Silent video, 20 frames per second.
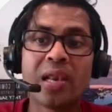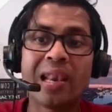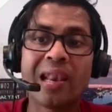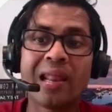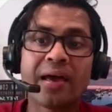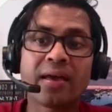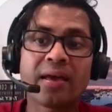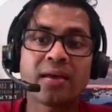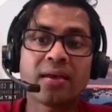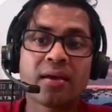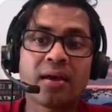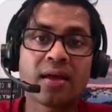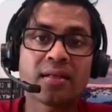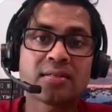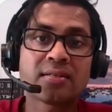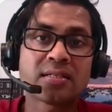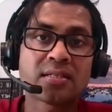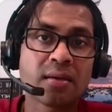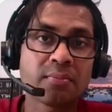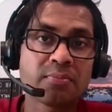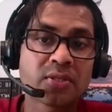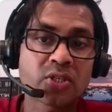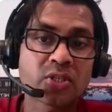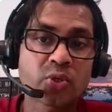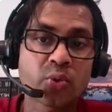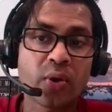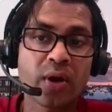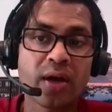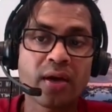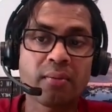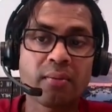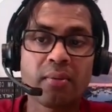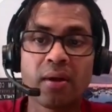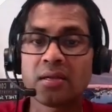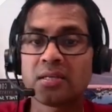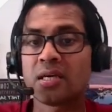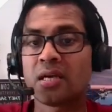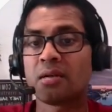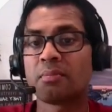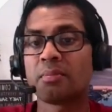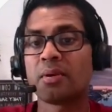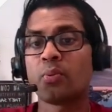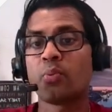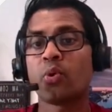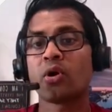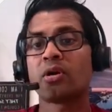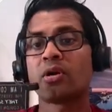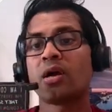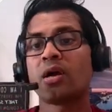like and subscribe and tell me what